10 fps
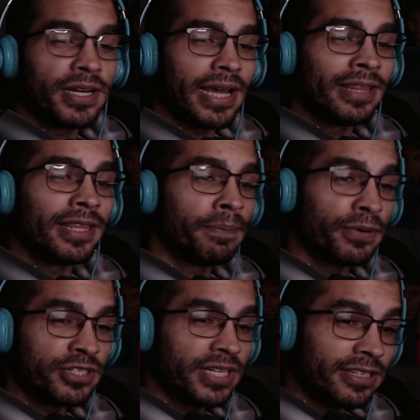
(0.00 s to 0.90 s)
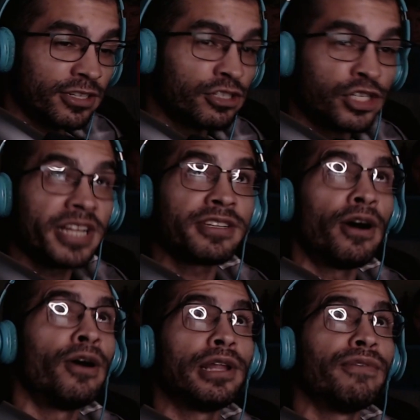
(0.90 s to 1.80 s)
and then proceeds to jizz
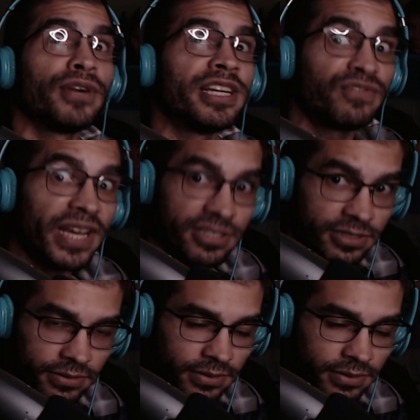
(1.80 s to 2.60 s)
all over his face.